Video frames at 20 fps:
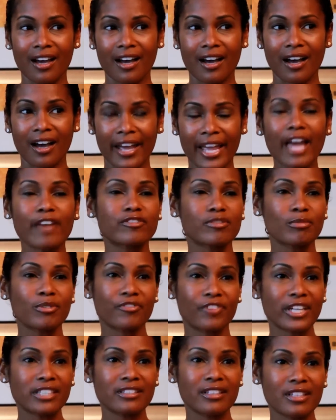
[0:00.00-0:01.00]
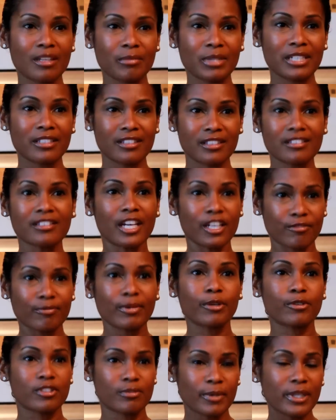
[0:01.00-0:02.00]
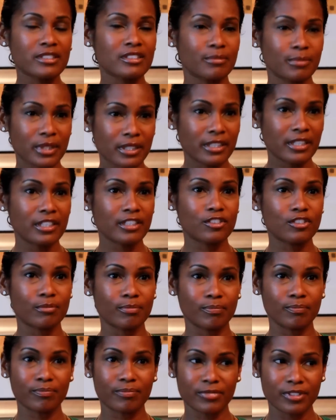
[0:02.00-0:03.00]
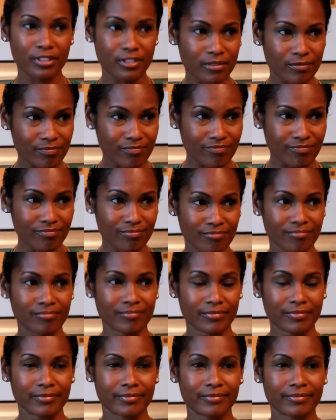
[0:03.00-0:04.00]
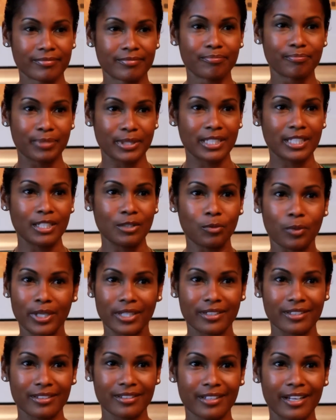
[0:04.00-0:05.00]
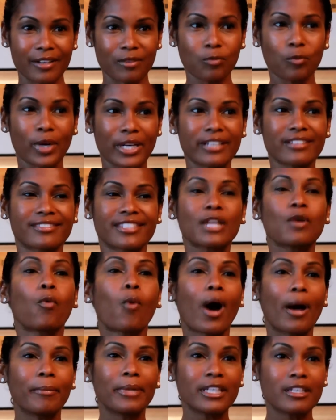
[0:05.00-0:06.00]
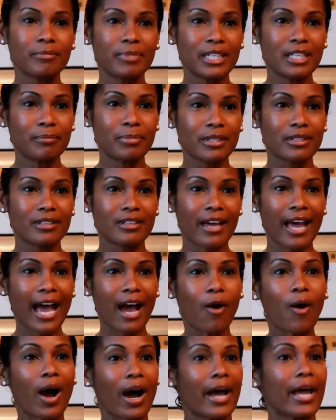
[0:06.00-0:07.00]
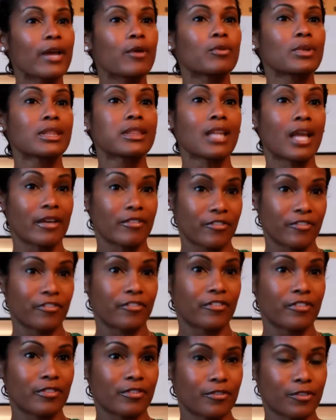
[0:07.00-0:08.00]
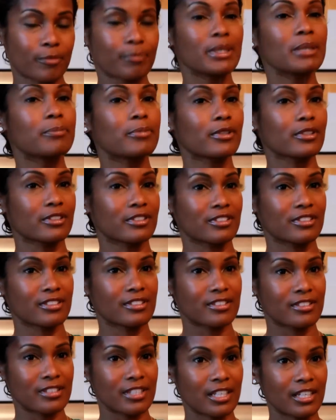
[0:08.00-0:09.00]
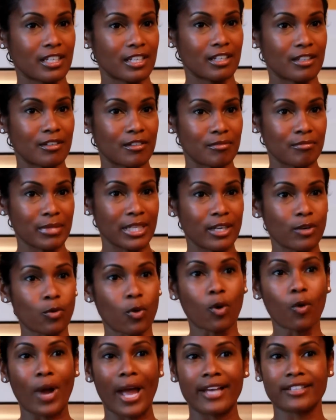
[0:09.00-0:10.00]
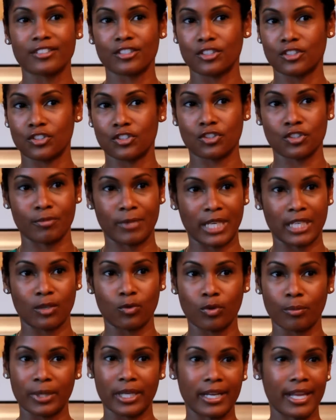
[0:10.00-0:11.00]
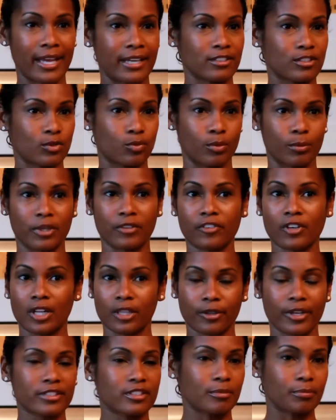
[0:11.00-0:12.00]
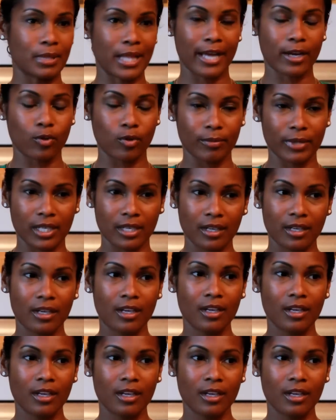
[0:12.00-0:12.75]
have some effect on them, and it's kind of my responsibility to be not what it is they want me to be, but how I would love for people to see me, or as a Jamaican woman, as a woman of color, as a black woman,